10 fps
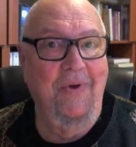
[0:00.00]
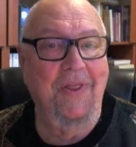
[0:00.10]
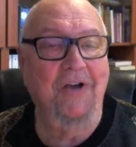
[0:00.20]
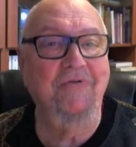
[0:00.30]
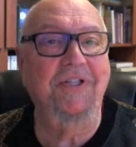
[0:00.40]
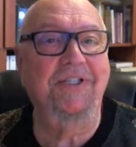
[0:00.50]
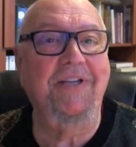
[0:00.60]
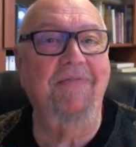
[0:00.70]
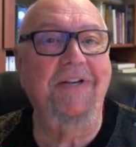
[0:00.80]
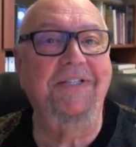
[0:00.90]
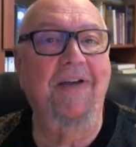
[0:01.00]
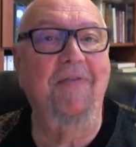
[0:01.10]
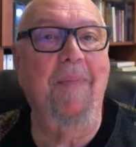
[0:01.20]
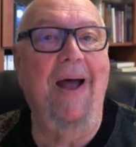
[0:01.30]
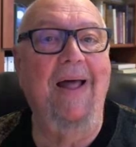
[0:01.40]
with
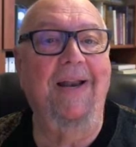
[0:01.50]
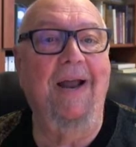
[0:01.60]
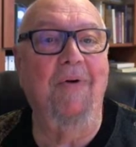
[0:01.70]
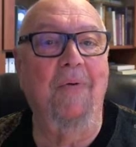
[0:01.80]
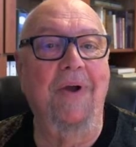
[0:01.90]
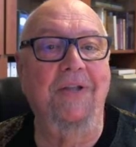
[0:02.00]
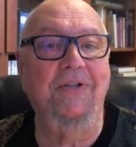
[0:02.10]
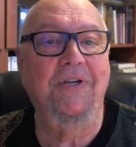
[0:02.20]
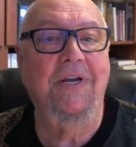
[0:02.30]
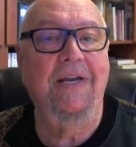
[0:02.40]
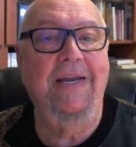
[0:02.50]
177-mile-an-hour winds.